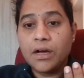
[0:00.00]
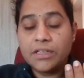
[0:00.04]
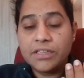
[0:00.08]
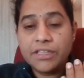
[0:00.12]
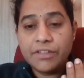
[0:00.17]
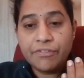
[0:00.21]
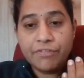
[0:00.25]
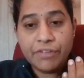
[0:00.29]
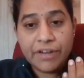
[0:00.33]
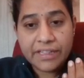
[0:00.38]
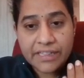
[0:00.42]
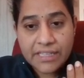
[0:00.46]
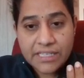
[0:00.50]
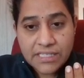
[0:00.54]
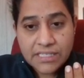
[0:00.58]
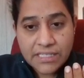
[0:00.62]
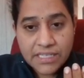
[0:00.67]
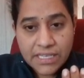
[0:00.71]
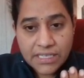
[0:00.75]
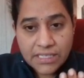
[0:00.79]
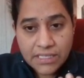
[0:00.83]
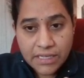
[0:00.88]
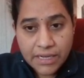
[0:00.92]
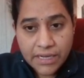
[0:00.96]
this
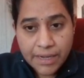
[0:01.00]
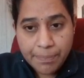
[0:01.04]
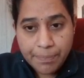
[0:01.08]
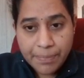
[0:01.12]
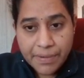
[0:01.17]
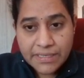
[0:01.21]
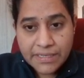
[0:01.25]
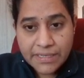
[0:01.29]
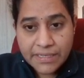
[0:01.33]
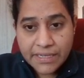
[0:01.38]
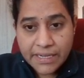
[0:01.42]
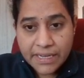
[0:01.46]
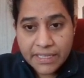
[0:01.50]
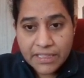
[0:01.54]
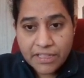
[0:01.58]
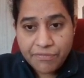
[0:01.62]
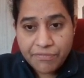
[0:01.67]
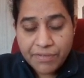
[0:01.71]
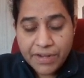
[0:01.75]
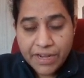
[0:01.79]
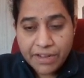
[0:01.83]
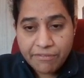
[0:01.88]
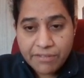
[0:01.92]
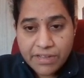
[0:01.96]
is representing the
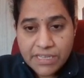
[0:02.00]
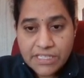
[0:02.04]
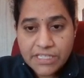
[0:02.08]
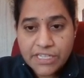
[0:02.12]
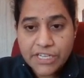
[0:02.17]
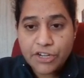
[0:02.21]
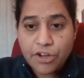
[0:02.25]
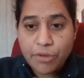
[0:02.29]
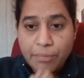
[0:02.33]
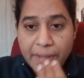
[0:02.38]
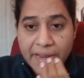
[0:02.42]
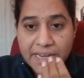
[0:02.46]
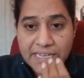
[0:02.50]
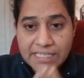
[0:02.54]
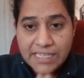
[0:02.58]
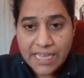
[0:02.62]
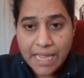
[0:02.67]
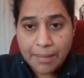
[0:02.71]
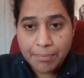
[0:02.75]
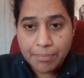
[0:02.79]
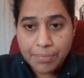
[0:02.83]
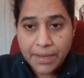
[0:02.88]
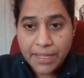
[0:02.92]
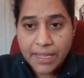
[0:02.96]
frequency domain
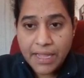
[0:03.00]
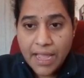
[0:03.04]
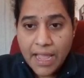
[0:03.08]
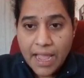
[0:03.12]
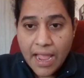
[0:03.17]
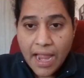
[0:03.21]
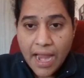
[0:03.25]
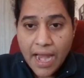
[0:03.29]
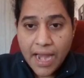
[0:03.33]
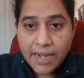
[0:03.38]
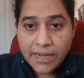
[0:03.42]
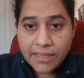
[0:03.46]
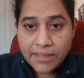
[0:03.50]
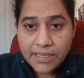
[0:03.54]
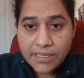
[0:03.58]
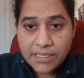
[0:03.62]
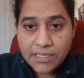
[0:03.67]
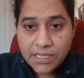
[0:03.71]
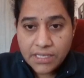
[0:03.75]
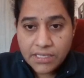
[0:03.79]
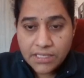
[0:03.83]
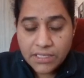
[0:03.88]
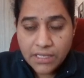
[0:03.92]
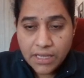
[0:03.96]
sampling, and
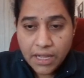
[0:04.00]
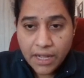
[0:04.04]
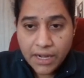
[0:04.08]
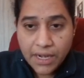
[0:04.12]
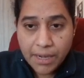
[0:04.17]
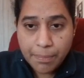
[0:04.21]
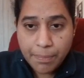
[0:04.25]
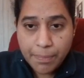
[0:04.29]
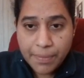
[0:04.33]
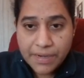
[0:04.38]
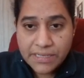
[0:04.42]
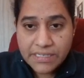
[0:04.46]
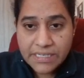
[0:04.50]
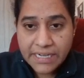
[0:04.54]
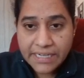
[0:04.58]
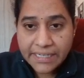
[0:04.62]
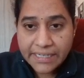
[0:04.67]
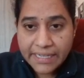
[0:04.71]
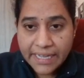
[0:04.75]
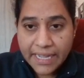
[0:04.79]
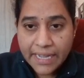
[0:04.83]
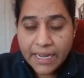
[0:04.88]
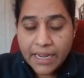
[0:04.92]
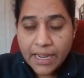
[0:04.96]
this is
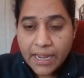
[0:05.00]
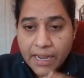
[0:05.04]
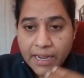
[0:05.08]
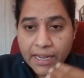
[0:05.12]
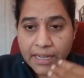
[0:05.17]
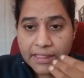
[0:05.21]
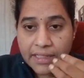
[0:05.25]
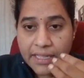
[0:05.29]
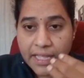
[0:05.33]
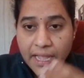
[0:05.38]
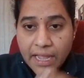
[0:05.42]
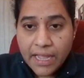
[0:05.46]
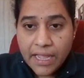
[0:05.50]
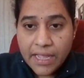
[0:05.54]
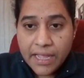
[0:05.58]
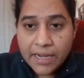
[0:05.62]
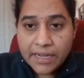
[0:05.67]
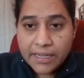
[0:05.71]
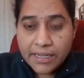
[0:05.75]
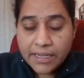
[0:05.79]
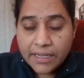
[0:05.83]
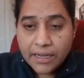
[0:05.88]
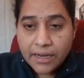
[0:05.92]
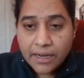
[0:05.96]
representing the
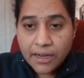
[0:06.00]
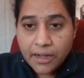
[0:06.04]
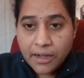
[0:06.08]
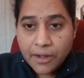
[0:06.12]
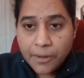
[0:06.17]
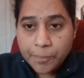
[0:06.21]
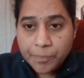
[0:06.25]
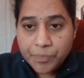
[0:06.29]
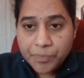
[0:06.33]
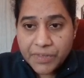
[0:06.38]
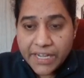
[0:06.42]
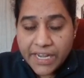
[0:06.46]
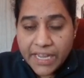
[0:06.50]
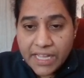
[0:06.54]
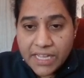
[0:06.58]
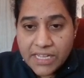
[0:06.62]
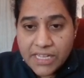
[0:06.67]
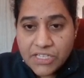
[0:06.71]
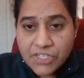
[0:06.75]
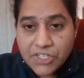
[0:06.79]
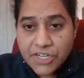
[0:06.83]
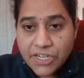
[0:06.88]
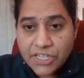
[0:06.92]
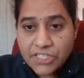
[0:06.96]

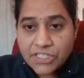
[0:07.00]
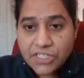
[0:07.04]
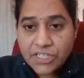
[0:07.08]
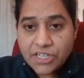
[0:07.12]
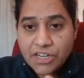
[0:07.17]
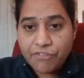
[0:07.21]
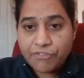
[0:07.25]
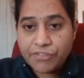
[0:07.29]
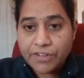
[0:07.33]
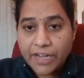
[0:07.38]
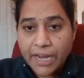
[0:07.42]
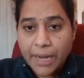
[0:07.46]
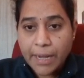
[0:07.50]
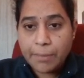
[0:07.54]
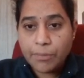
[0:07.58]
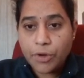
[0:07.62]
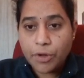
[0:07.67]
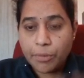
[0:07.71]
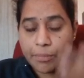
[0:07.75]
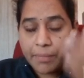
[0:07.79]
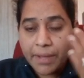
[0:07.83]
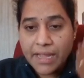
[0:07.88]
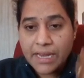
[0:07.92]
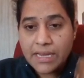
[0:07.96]
reconstruction of time
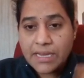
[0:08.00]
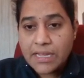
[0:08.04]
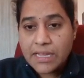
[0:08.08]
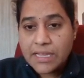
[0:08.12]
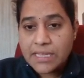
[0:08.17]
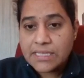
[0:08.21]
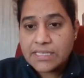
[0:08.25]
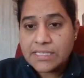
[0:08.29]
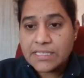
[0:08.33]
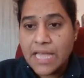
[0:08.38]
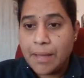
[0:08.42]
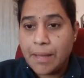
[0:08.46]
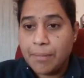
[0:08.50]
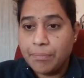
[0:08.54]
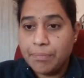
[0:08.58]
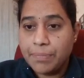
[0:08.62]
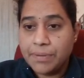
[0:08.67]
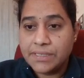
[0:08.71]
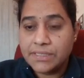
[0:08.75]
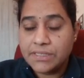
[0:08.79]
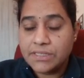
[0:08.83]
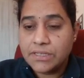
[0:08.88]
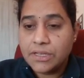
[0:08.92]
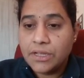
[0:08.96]
domain
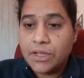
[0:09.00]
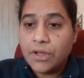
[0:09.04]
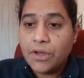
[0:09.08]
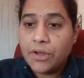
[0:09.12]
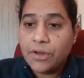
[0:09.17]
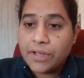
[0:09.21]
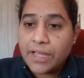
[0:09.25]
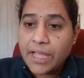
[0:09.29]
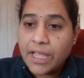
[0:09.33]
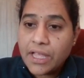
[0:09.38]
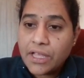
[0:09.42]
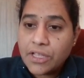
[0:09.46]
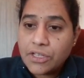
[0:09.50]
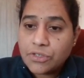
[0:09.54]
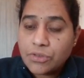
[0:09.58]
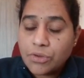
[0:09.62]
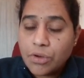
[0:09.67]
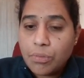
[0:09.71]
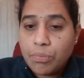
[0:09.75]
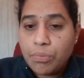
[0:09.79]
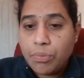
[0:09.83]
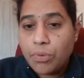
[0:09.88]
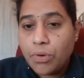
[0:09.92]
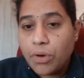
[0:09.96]
samples. Okay,
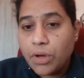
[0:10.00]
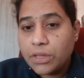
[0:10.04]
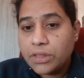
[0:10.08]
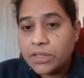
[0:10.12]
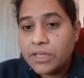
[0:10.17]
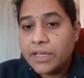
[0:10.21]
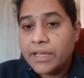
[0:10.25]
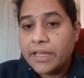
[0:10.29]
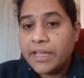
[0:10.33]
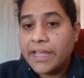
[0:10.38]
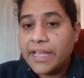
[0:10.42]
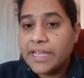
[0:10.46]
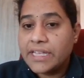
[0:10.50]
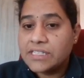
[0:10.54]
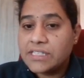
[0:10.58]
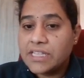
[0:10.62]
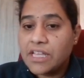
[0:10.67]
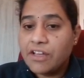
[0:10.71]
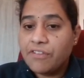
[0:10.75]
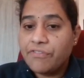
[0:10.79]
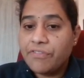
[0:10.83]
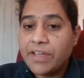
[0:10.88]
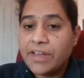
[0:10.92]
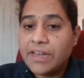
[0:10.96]
so both x
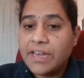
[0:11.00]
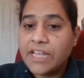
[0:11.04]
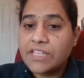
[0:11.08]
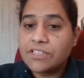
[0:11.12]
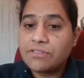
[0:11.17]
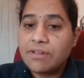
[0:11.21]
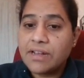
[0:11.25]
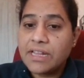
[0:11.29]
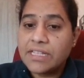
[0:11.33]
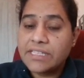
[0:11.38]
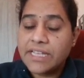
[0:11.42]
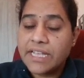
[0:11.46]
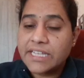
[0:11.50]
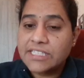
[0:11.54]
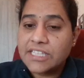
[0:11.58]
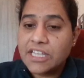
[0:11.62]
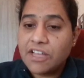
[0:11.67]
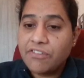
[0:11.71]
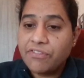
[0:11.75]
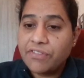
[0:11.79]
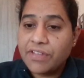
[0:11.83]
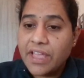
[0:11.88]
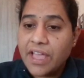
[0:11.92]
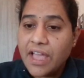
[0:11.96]
of n as well as x
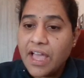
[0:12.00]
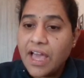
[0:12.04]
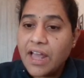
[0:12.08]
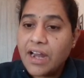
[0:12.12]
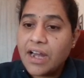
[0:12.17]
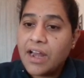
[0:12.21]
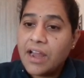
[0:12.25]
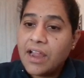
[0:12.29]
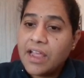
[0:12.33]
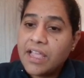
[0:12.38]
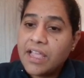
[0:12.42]
of k are